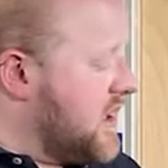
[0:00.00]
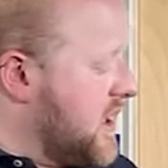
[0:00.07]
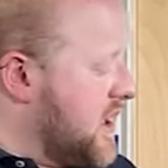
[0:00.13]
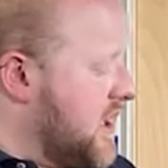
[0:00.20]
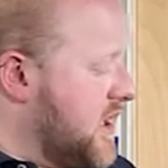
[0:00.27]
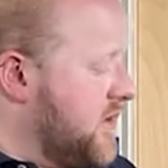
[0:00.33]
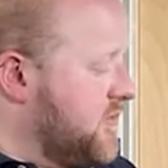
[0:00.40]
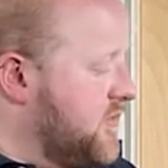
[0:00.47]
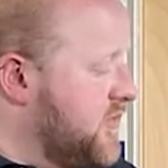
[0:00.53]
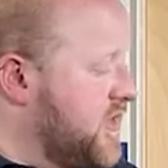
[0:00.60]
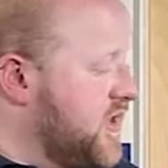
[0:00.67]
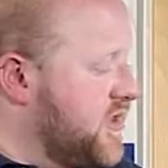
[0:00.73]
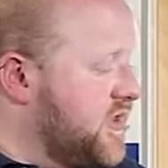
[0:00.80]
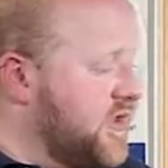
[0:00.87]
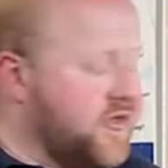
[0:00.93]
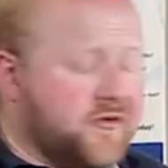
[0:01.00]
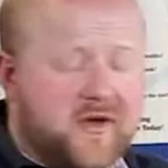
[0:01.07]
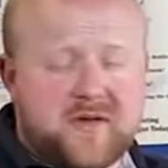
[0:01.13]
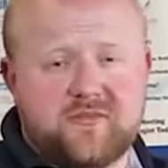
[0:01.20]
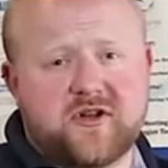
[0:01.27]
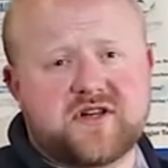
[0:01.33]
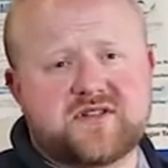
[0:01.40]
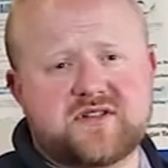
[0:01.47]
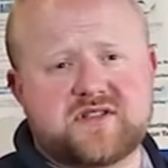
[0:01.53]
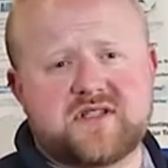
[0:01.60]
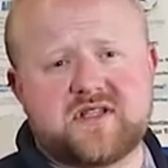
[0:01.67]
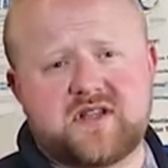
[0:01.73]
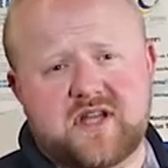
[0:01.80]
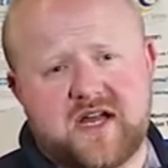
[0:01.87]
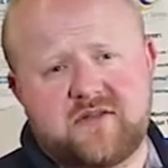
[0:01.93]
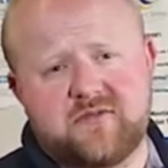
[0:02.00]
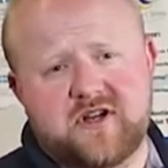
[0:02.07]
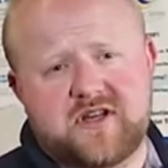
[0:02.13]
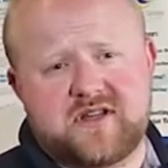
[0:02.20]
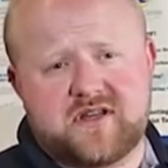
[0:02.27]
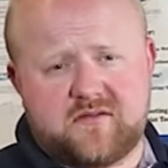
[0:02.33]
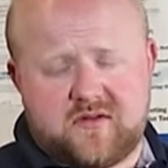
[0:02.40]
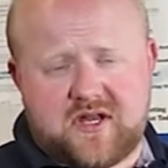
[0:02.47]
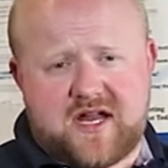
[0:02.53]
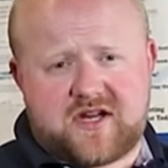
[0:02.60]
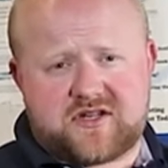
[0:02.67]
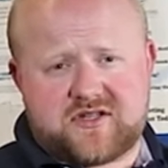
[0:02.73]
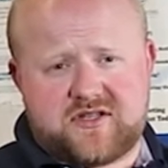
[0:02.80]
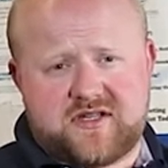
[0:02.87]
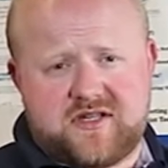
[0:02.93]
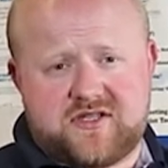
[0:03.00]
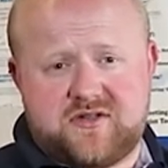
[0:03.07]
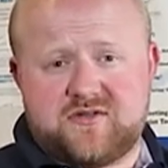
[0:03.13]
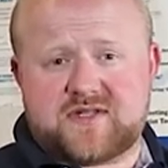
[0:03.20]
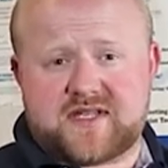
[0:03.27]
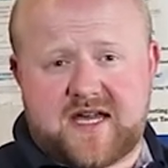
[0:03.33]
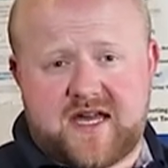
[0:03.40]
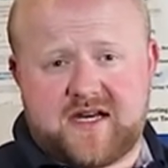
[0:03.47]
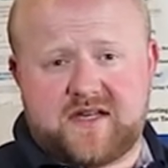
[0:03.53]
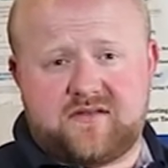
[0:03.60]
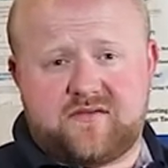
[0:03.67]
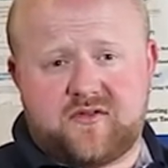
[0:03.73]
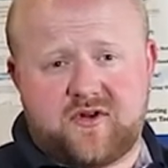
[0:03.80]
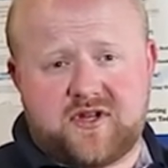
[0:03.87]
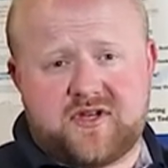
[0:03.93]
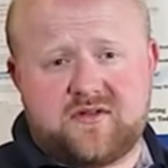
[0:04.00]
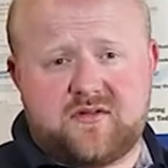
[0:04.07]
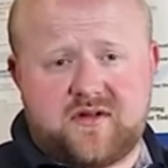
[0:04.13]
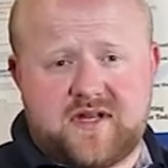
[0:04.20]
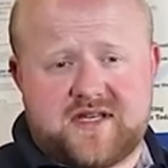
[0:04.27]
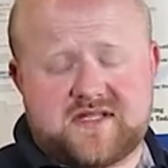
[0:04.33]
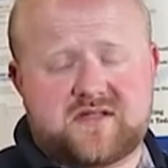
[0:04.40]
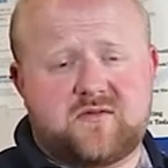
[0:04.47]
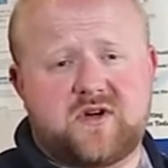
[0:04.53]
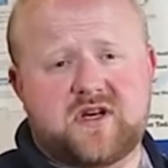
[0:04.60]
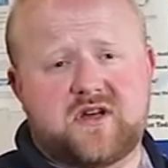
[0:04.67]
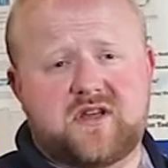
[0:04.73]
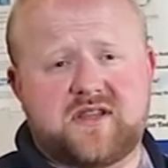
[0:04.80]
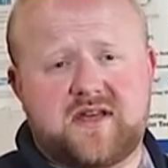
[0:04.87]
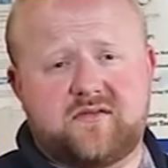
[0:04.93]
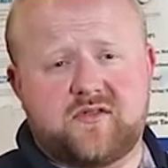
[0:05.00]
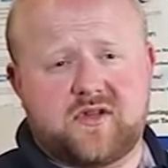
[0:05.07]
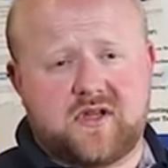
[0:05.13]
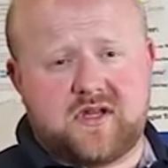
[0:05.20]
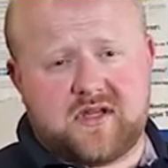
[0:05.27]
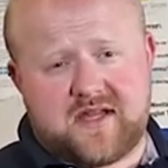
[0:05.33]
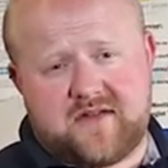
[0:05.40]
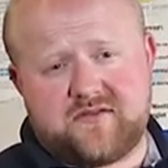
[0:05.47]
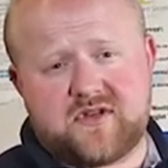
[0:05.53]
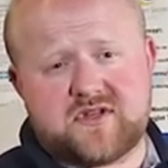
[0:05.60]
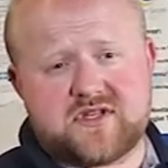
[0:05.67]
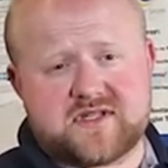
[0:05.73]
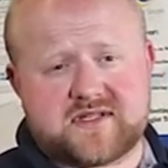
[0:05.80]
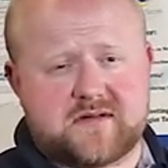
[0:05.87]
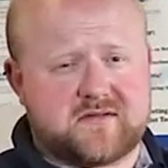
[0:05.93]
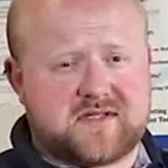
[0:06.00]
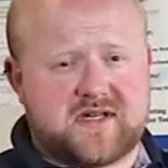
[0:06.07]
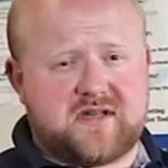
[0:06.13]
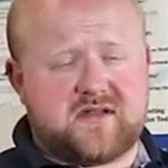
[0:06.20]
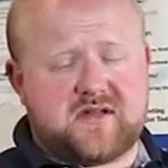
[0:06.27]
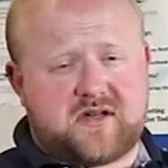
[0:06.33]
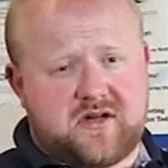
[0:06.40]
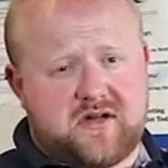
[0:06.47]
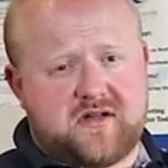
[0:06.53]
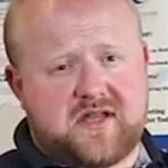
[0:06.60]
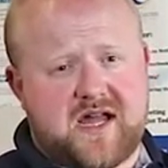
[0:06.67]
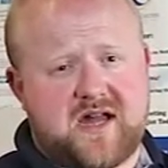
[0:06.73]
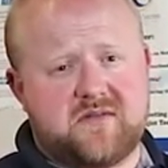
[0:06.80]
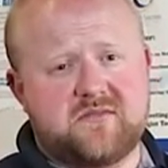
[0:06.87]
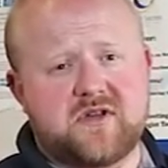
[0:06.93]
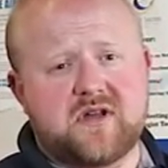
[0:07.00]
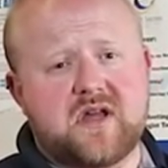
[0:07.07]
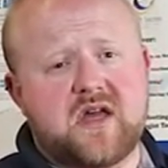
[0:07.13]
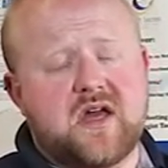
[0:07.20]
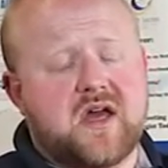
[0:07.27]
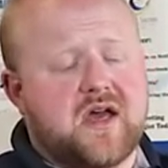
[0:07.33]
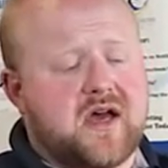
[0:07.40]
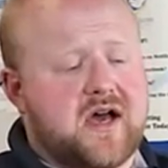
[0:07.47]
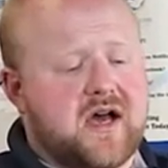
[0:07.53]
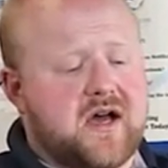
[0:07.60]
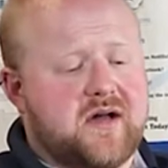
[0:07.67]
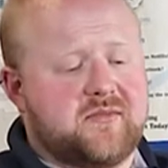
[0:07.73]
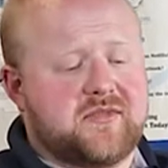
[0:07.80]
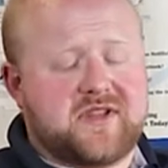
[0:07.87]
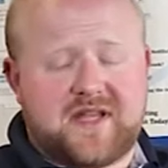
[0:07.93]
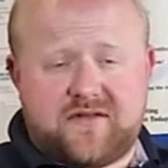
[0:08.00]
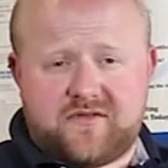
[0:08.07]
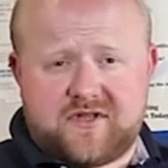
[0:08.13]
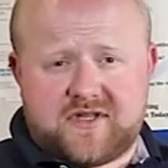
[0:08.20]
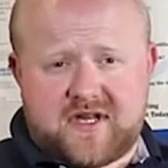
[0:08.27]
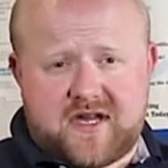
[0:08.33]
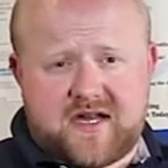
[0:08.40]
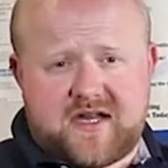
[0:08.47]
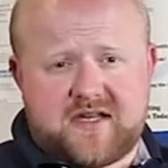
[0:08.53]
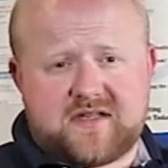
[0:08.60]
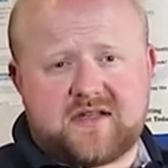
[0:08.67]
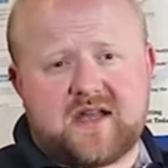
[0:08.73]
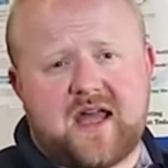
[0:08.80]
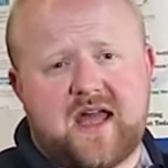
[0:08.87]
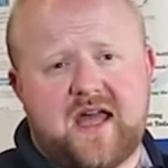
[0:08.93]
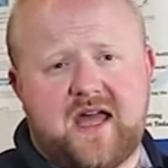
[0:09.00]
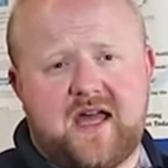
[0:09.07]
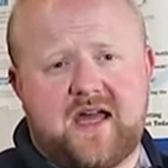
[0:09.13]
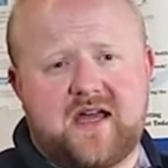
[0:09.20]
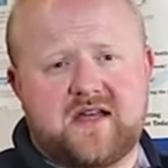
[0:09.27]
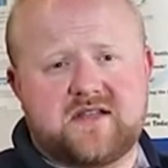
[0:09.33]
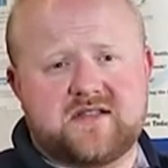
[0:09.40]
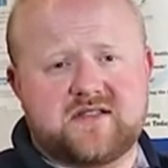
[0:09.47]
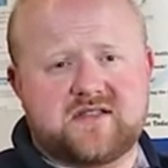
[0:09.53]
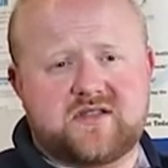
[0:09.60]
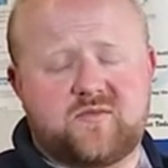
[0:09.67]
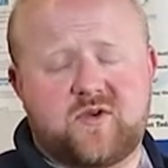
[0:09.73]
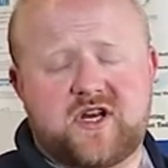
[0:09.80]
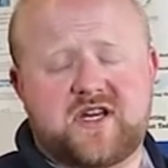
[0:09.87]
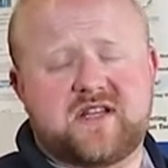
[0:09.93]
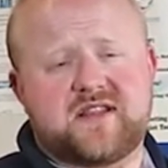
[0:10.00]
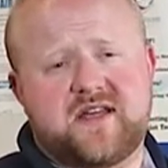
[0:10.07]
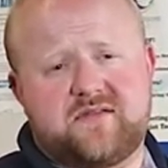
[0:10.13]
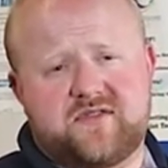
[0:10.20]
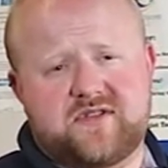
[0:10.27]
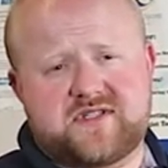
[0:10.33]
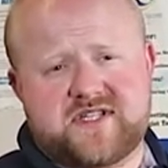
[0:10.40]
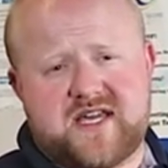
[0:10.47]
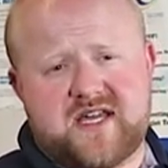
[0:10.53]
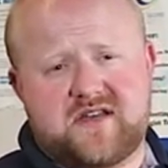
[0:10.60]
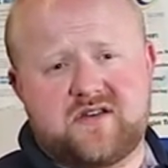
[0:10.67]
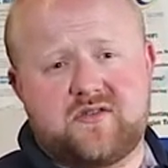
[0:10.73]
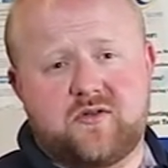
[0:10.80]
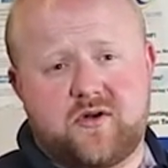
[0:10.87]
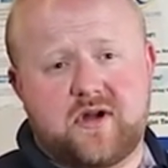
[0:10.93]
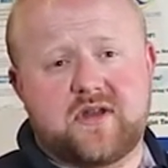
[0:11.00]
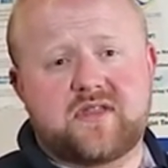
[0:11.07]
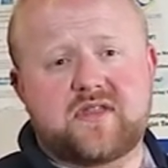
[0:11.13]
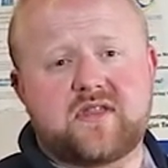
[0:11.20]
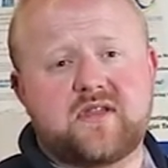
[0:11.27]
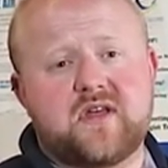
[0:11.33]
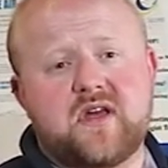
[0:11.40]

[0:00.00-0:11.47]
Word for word: Um, the three printers in the library that will actually do scanning for you is the one on level 11, just outside the Kerr Lab, um, level 9, and the one at level 10 north.